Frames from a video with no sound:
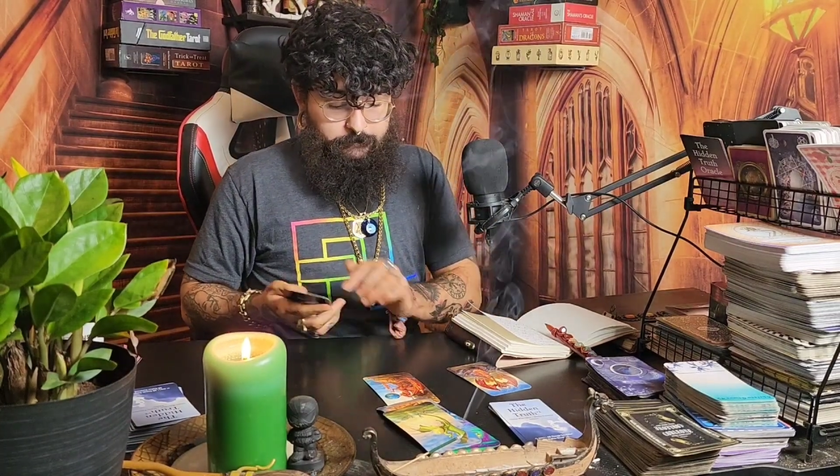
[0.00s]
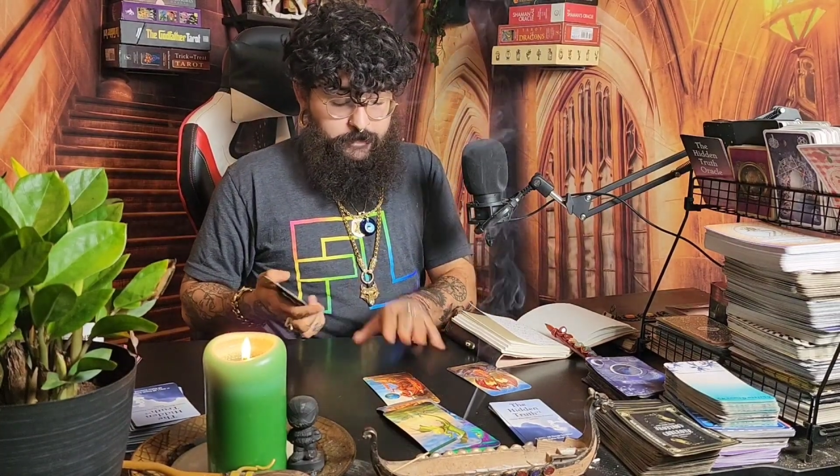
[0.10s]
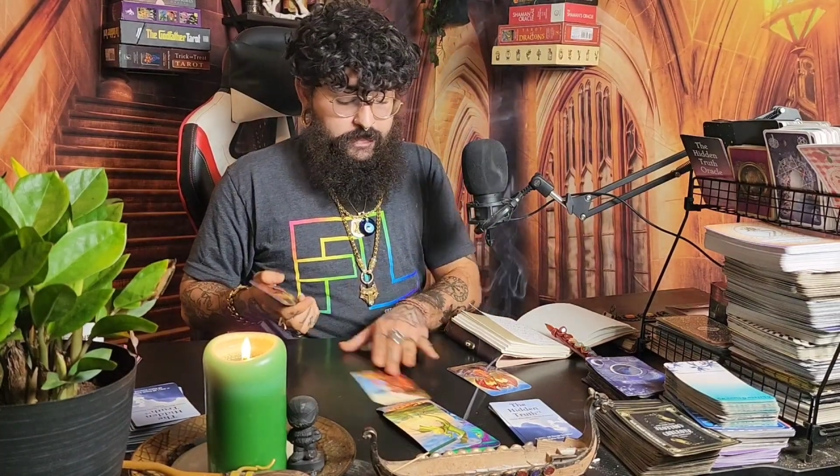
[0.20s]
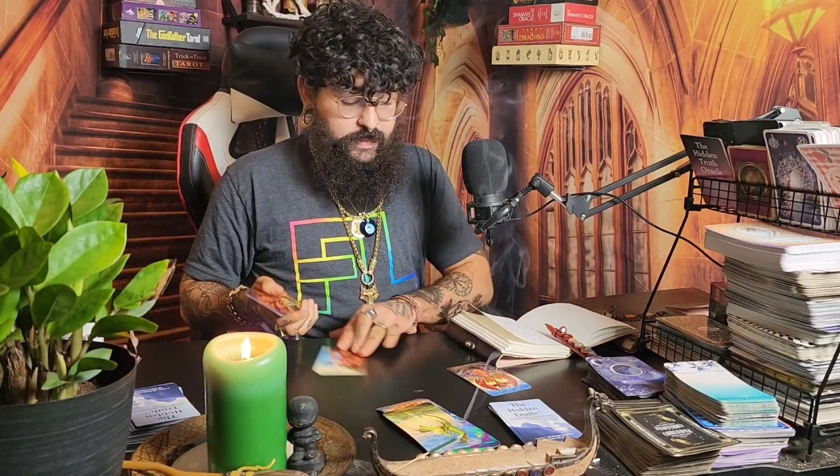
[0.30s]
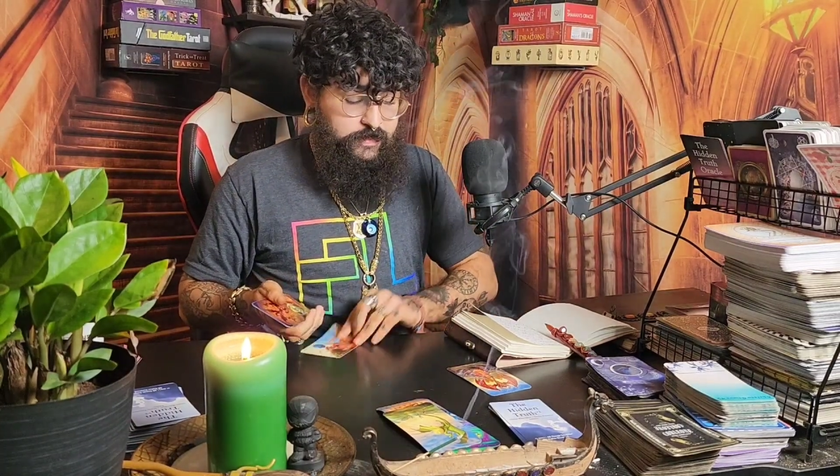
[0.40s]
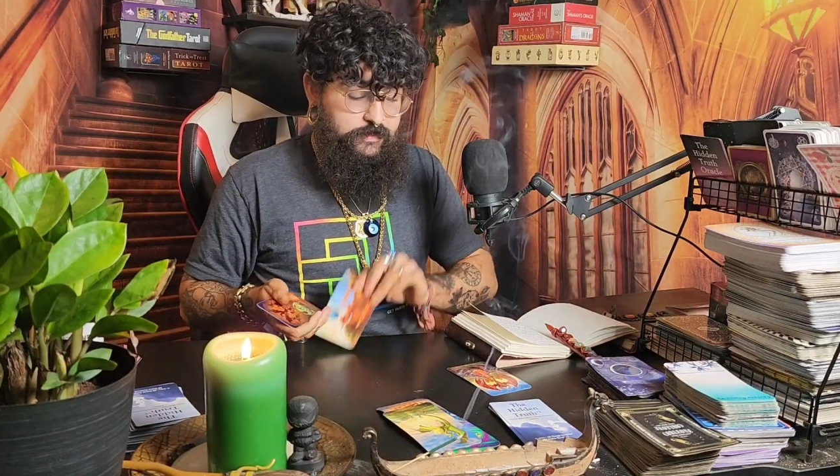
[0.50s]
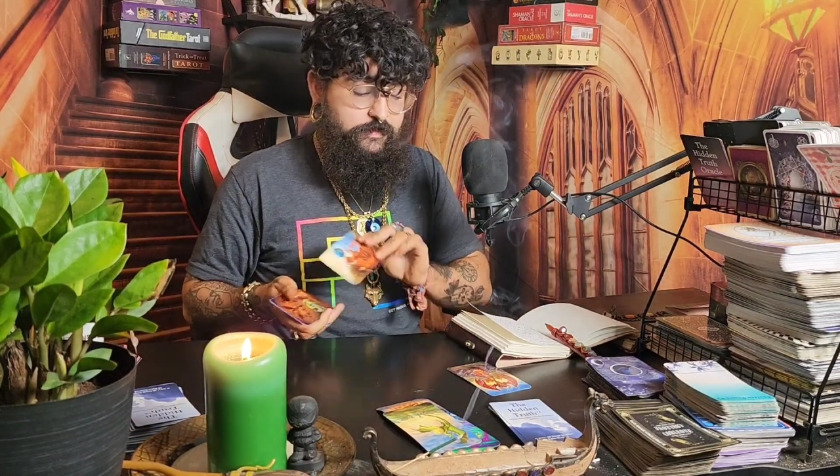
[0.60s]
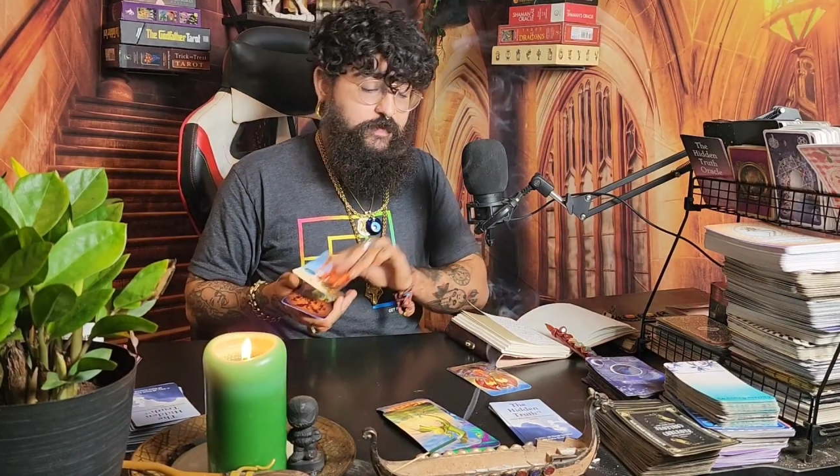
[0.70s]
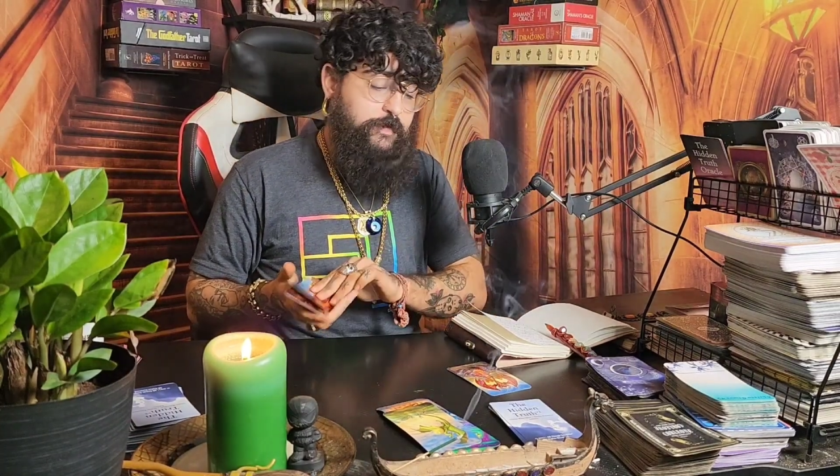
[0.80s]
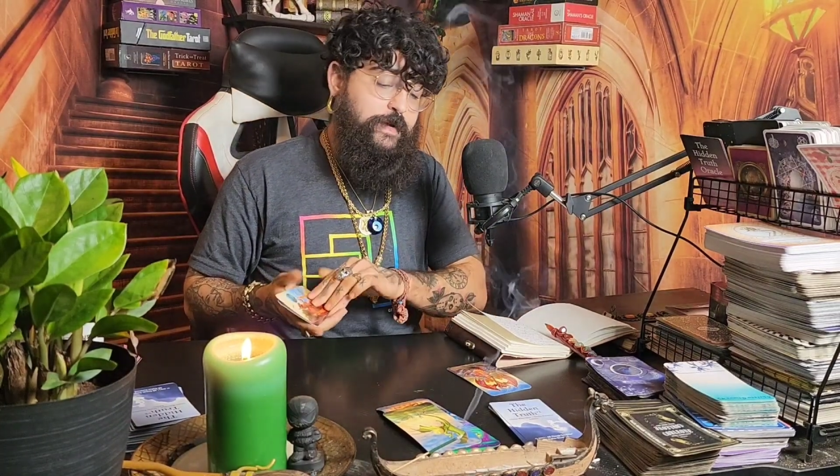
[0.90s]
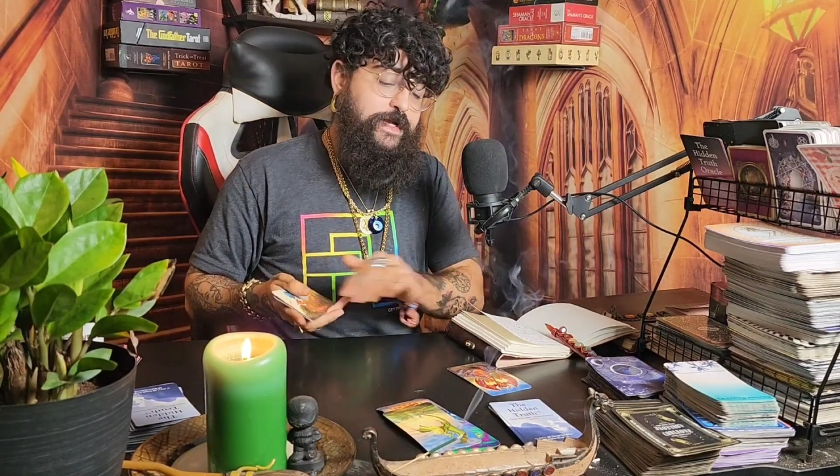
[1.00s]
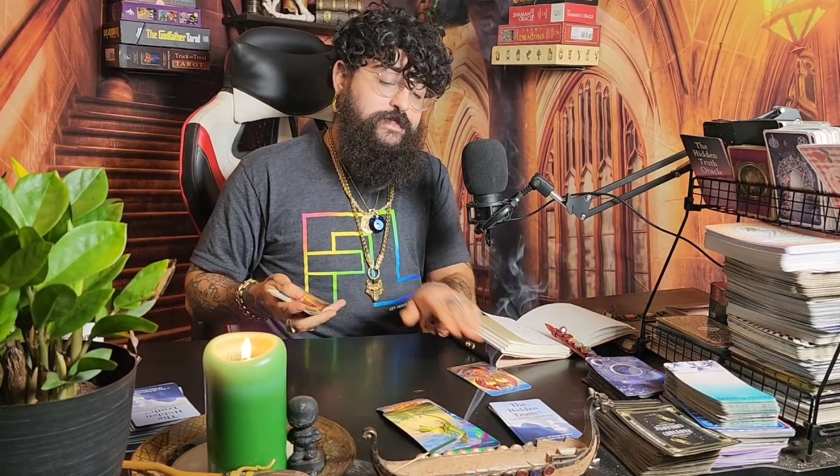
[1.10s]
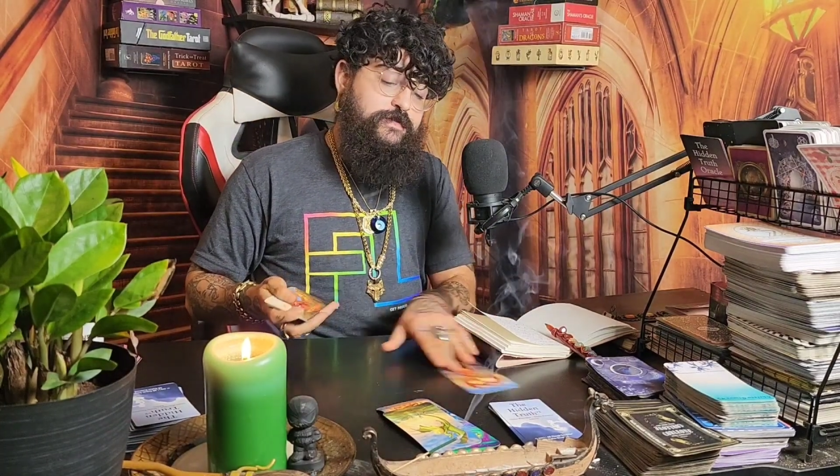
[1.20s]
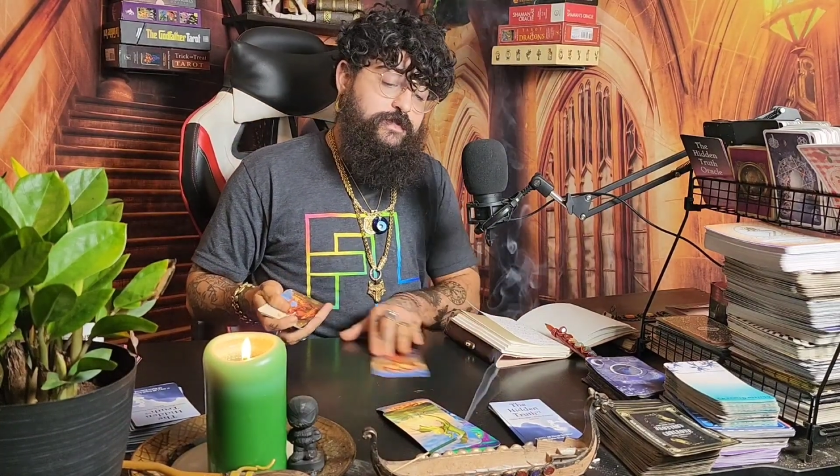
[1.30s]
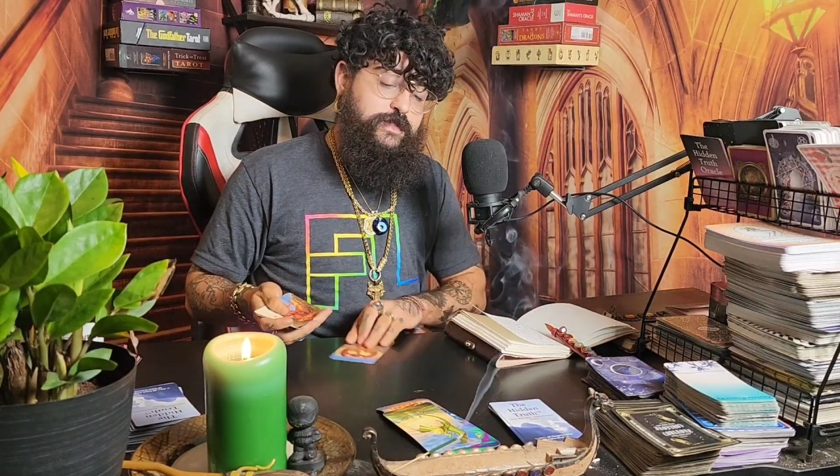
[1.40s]
But again, the Divine
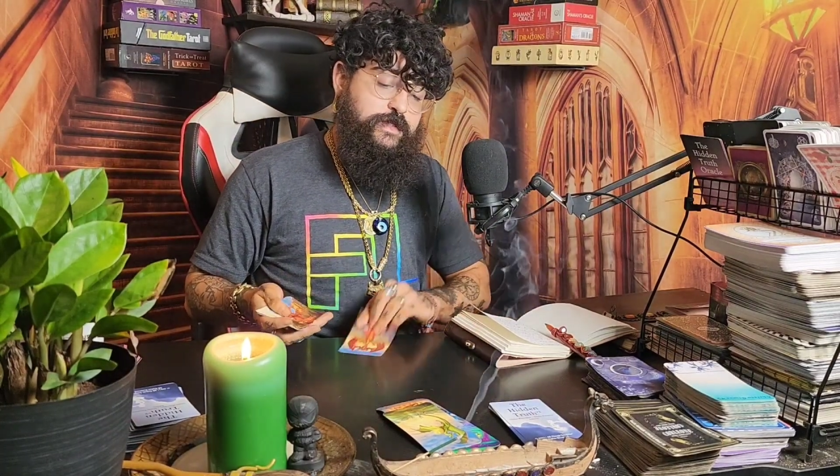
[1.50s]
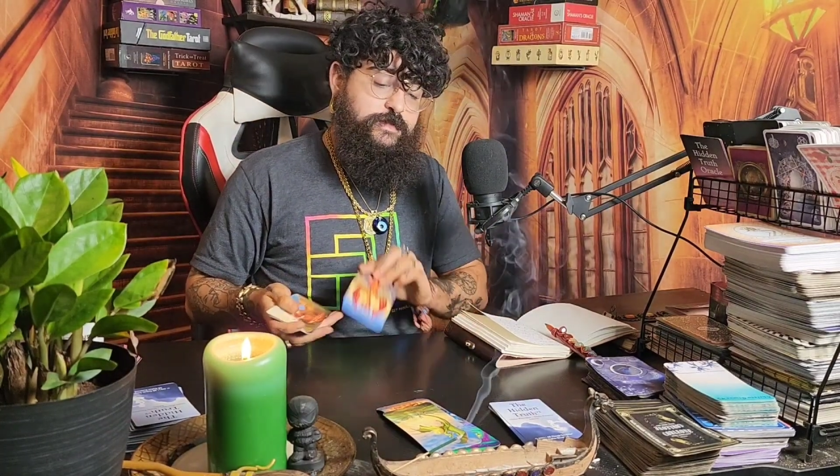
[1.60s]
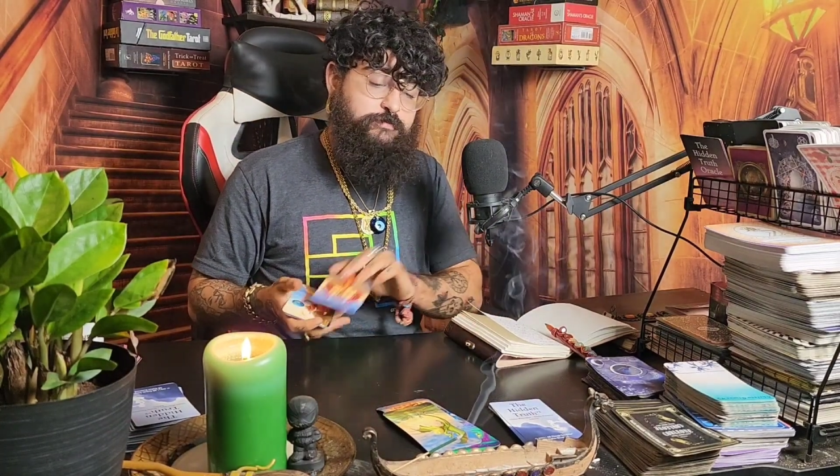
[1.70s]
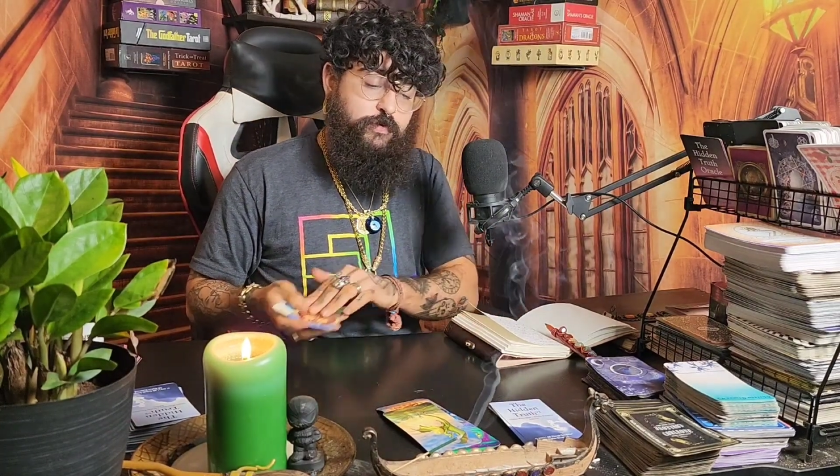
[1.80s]
Masculine is